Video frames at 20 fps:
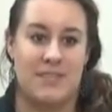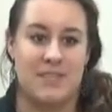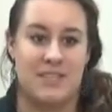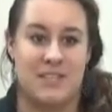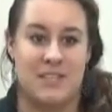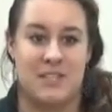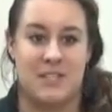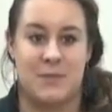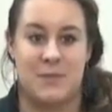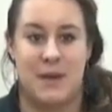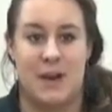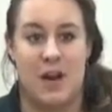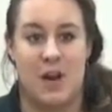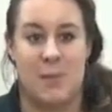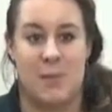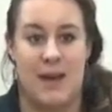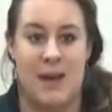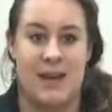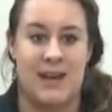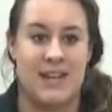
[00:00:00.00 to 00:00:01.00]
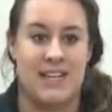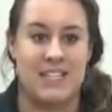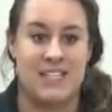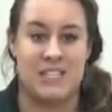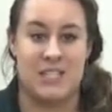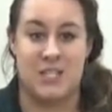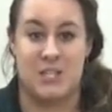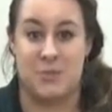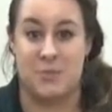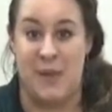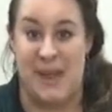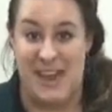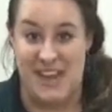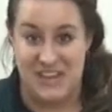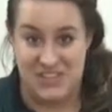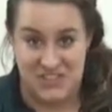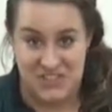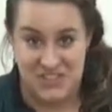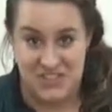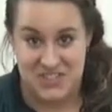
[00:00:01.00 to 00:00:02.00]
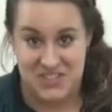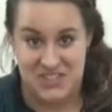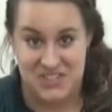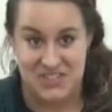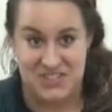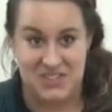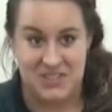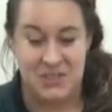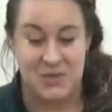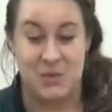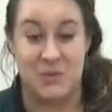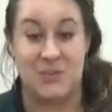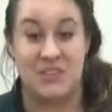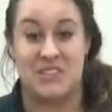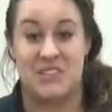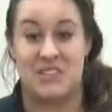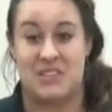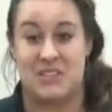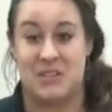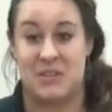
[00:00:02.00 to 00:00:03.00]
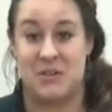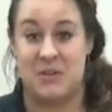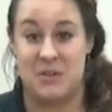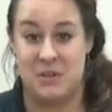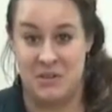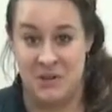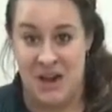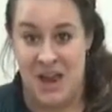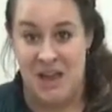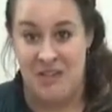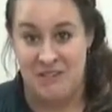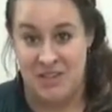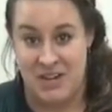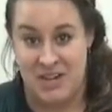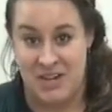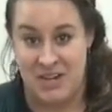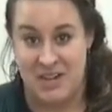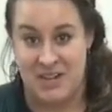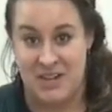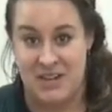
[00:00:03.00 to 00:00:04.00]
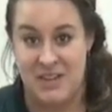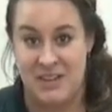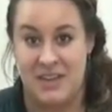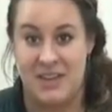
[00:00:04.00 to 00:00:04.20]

this experiment in space with zero gravity?